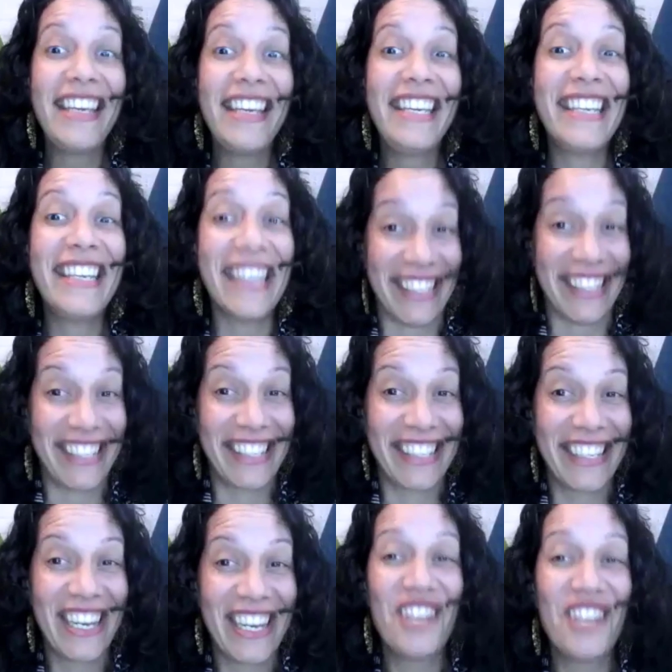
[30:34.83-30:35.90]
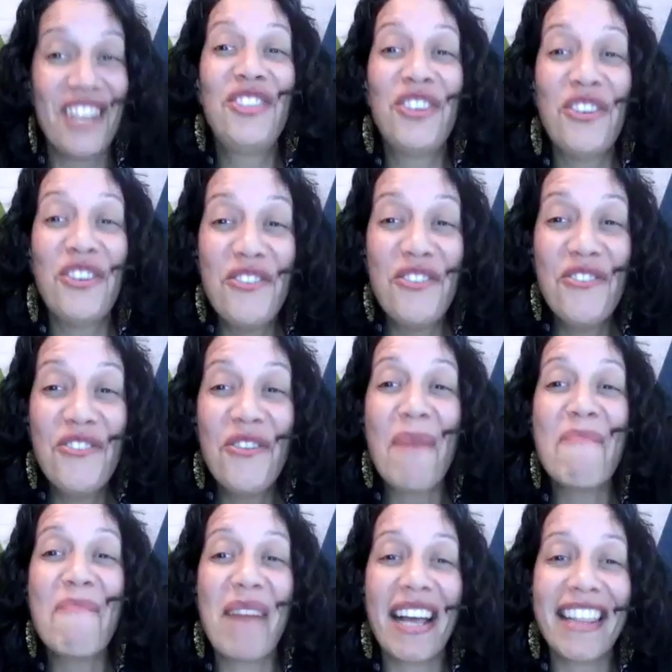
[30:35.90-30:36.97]
Yes, two
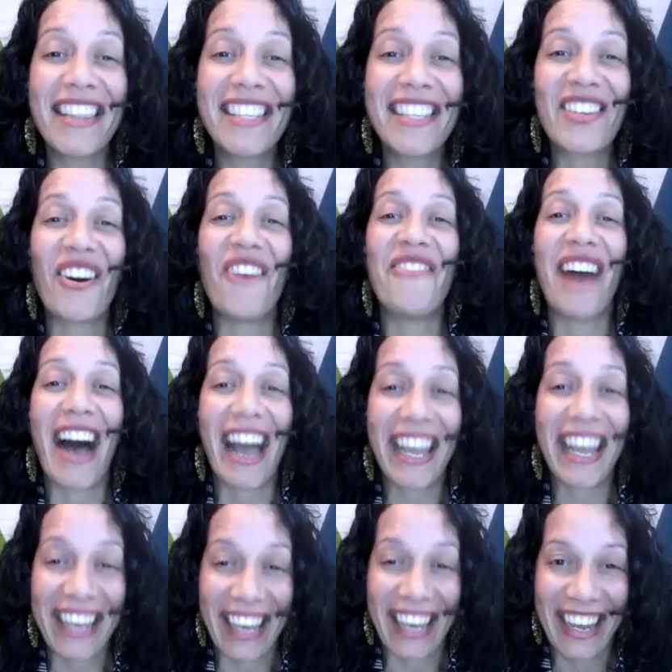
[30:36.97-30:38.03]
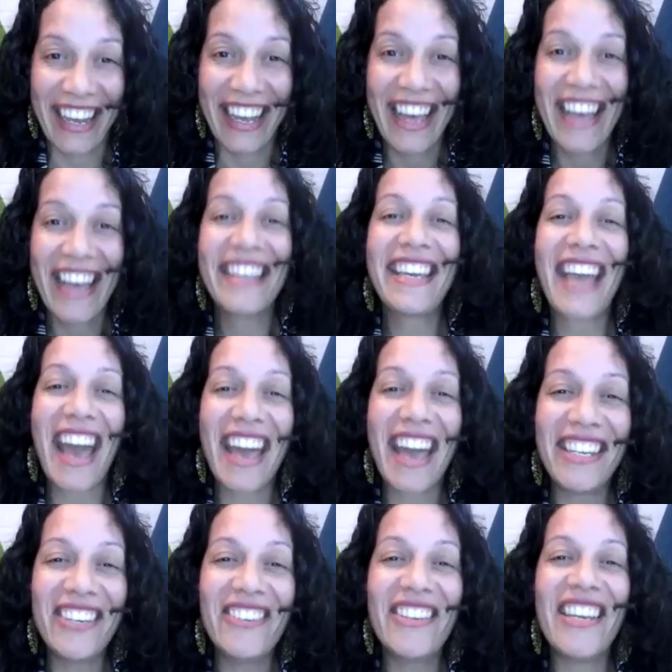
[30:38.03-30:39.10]
months of hiking.
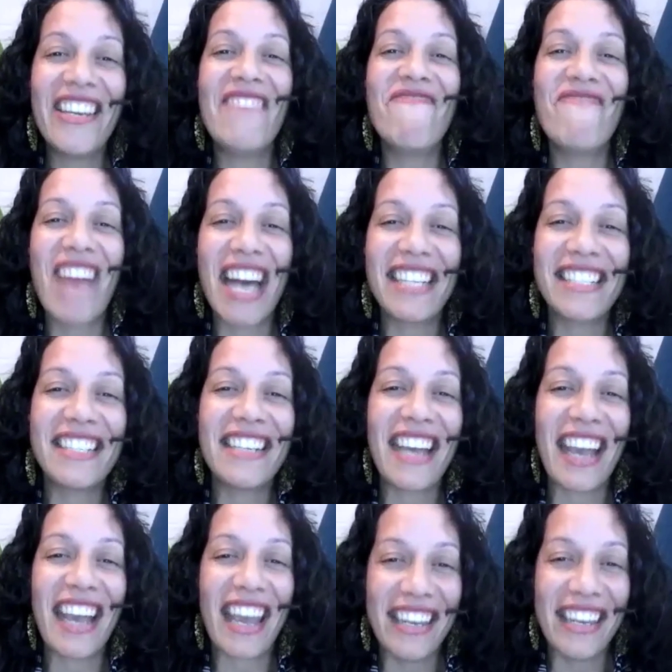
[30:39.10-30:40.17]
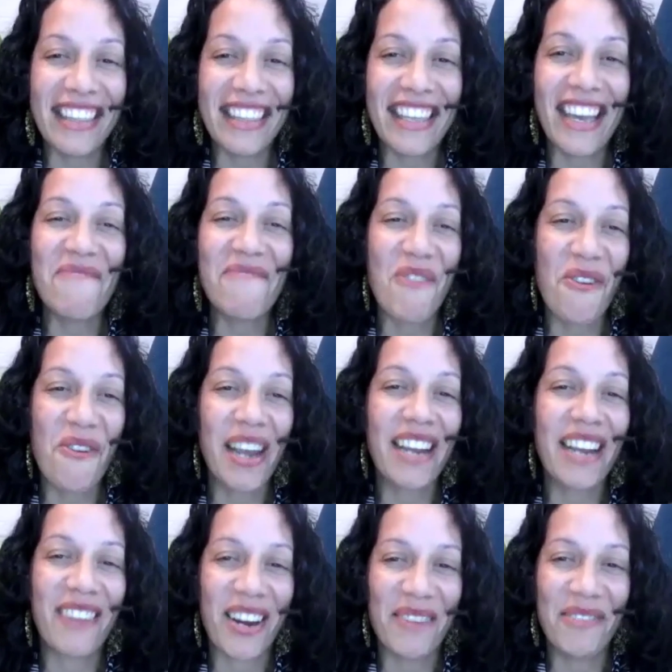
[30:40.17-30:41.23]
Can you imagine anything more
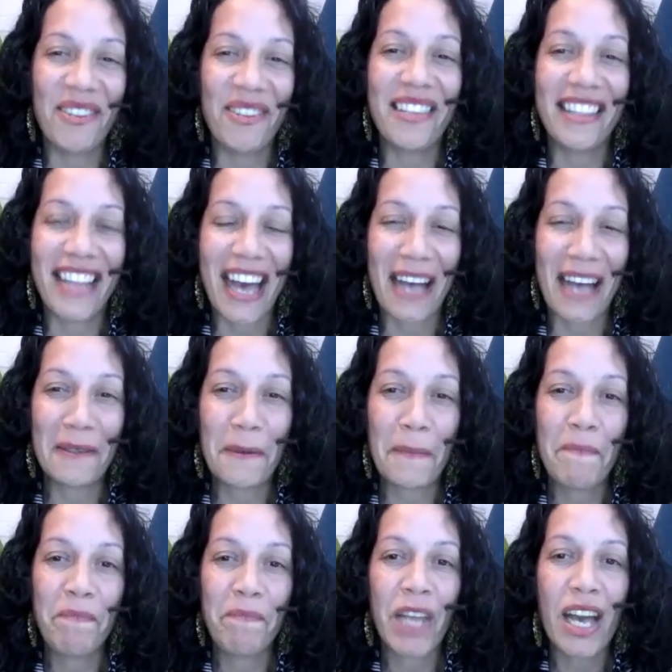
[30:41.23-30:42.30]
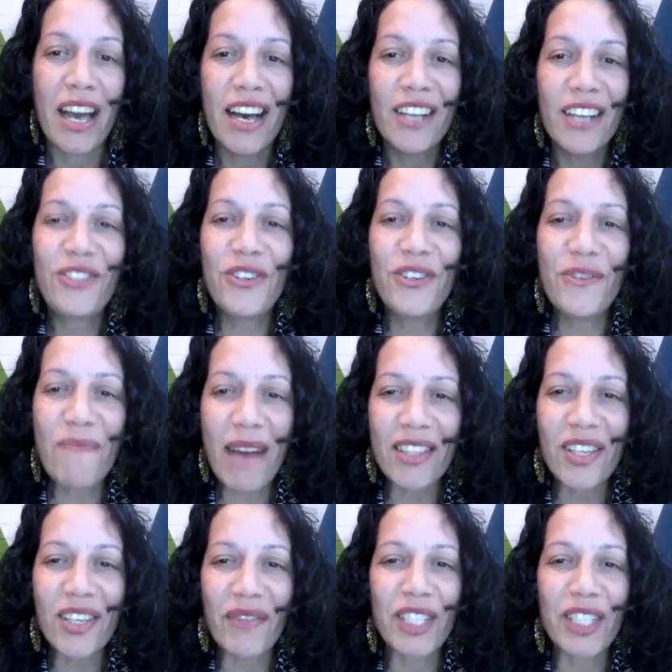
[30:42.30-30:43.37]
incredible than that? Two
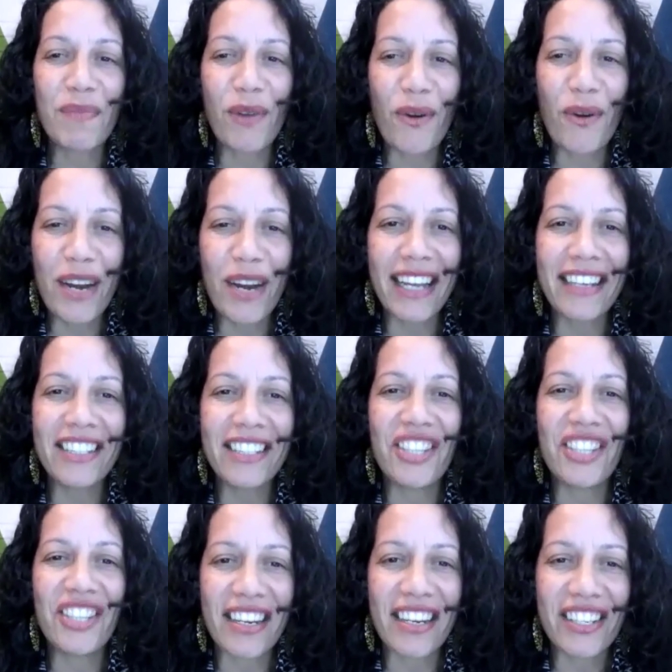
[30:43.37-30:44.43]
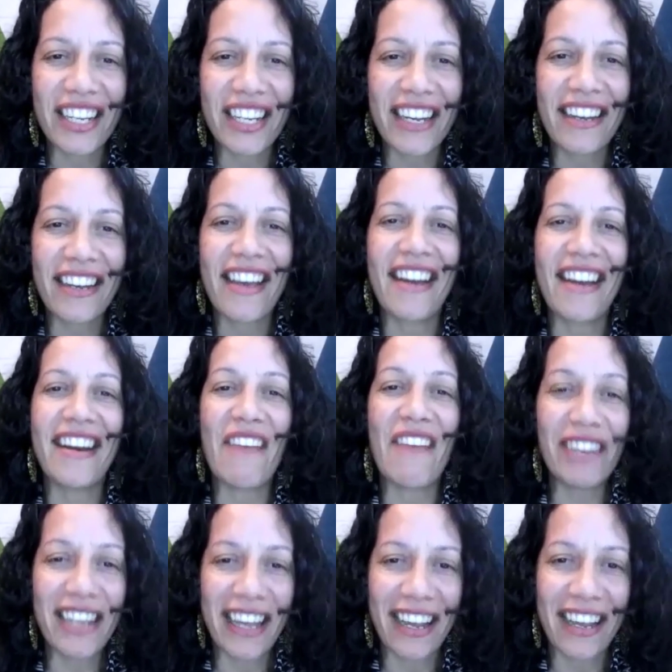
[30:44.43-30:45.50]
months of exploring, cherishing,
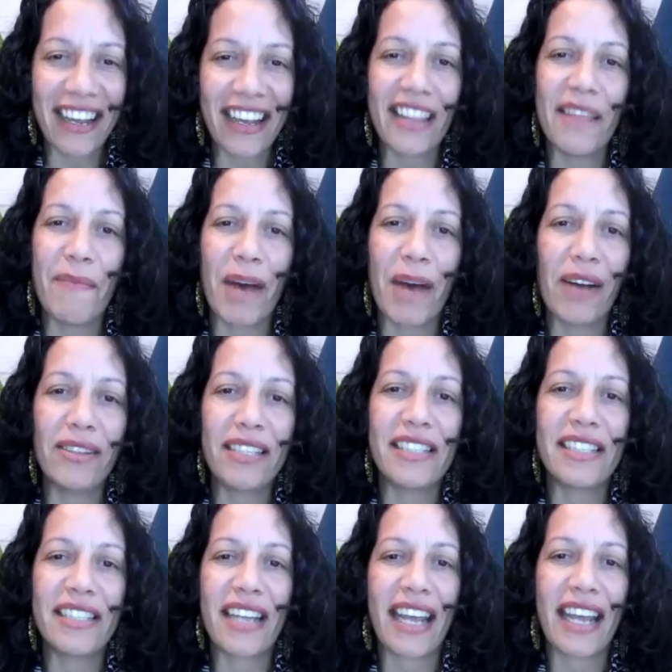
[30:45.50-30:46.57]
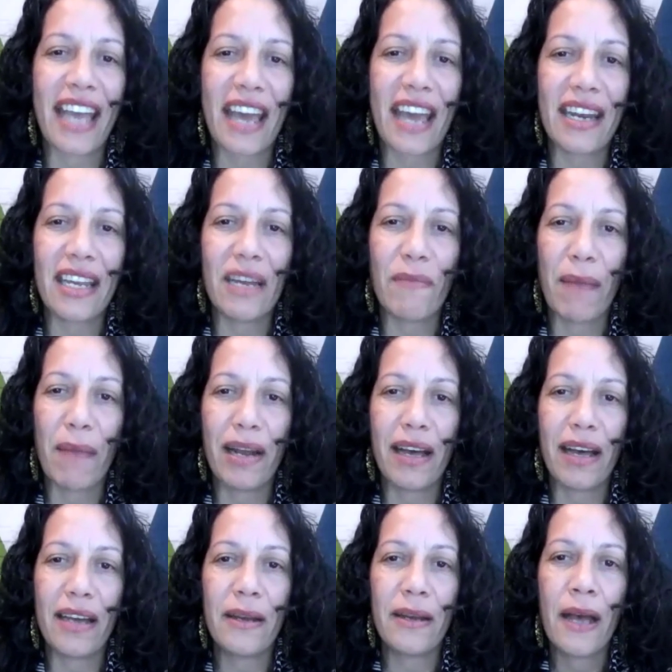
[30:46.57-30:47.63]
reveling in the mountains that I carry in my blood.